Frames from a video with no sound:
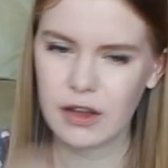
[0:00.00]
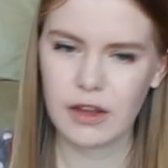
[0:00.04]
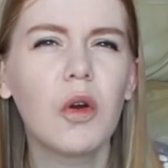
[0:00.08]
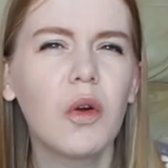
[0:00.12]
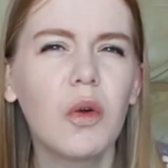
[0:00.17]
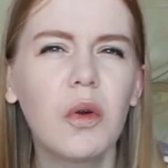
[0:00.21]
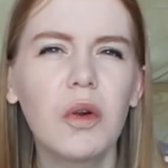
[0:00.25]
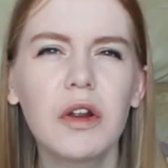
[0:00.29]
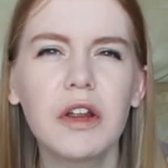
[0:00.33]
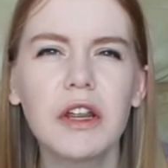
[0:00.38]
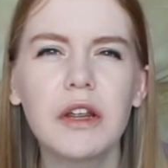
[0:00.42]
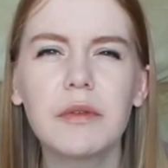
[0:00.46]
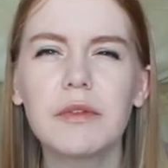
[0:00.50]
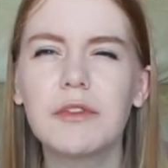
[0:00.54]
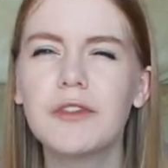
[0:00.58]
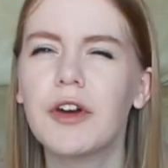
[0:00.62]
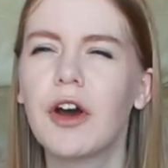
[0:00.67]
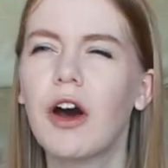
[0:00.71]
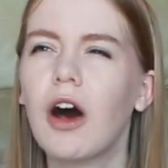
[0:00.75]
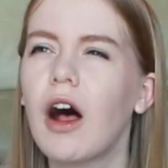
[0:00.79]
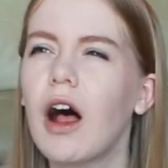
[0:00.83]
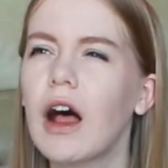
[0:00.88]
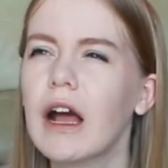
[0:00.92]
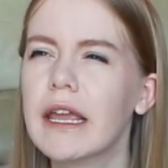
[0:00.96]
Who are you
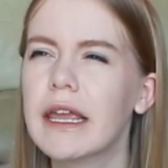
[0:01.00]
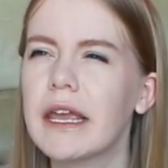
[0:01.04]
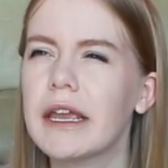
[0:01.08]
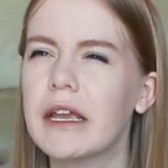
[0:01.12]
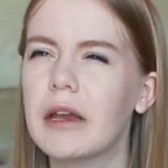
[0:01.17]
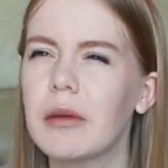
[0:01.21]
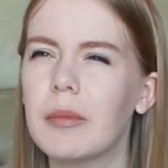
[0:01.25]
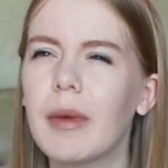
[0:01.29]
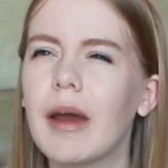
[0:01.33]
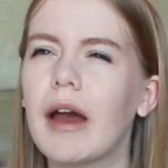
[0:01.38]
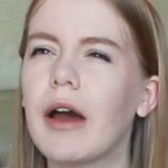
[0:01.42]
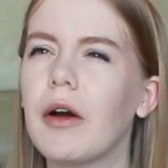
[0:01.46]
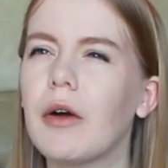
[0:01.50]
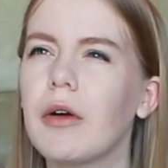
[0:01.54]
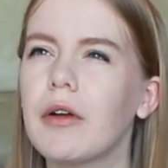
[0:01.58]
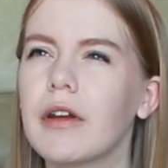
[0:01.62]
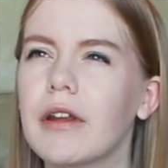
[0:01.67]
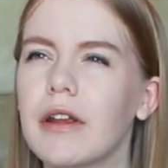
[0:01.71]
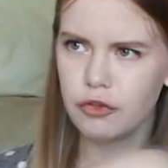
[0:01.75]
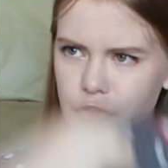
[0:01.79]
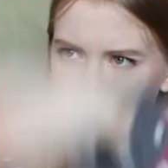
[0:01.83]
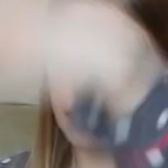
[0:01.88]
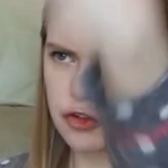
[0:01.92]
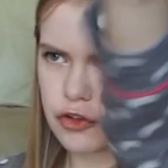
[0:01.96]
talking
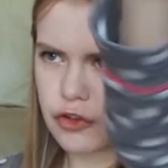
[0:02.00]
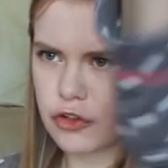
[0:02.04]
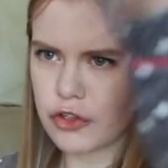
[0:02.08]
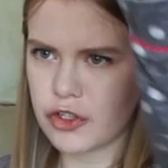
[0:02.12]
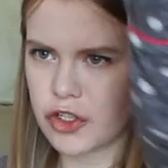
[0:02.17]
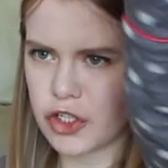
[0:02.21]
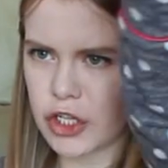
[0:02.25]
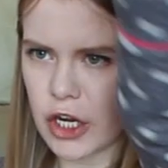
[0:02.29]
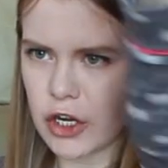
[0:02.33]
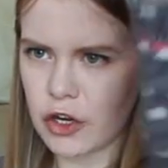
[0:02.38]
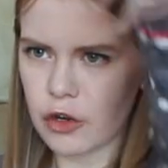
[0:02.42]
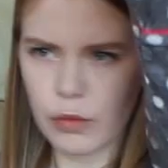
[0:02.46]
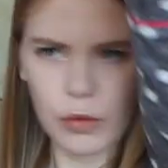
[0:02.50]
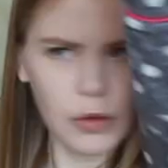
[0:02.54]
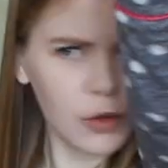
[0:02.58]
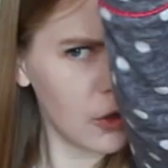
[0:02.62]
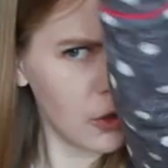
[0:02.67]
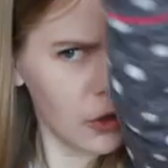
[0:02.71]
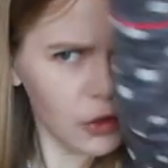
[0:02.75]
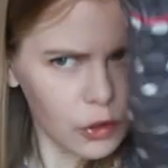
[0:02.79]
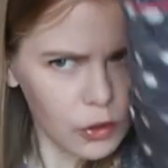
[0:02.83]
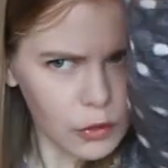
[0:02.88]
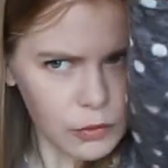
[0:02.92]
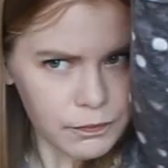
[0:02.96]
about? Just the
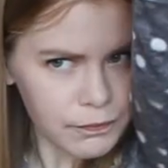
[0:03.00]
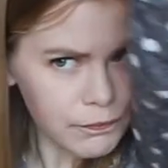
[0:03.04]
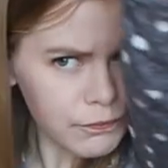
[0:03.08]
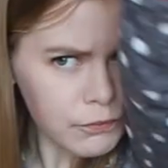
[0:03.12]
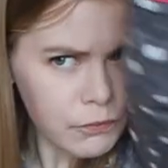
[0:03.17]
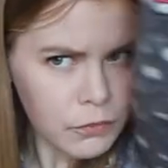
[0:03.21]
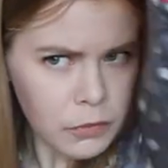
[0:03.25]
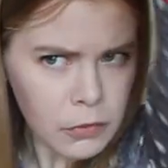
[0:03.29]
general